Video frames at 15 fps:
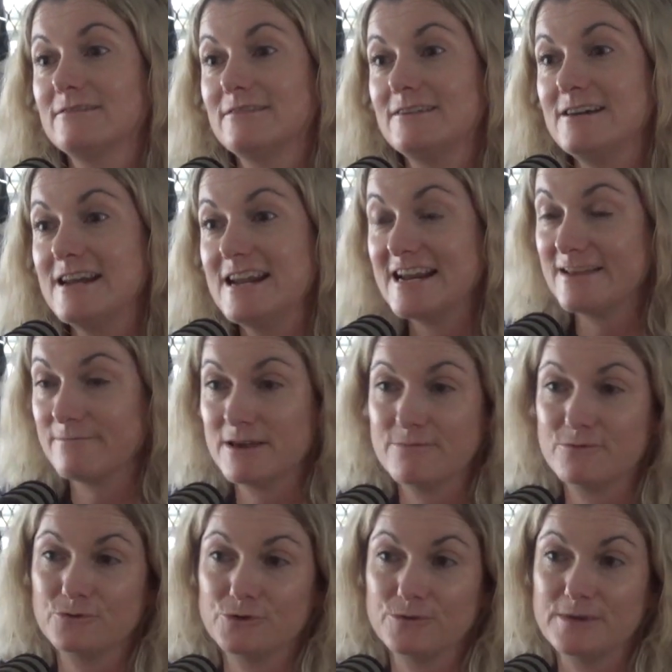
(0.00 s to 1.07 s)
needing
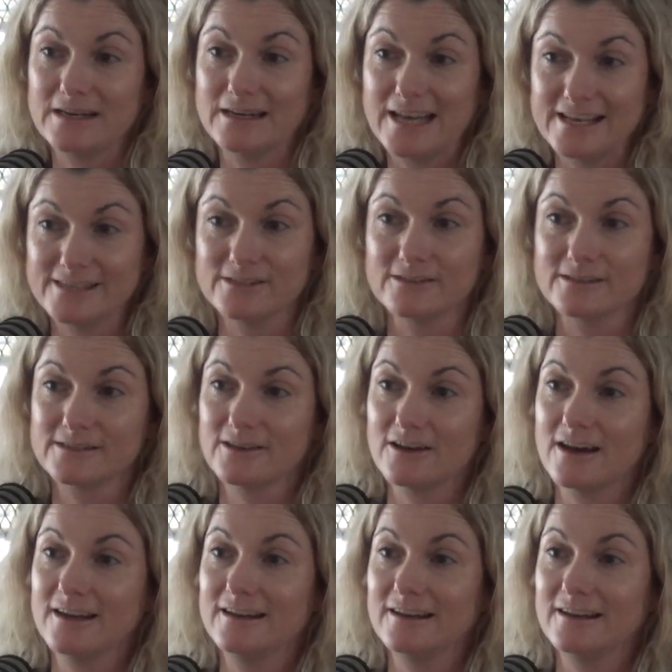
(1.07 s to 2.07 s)
people to be less on site,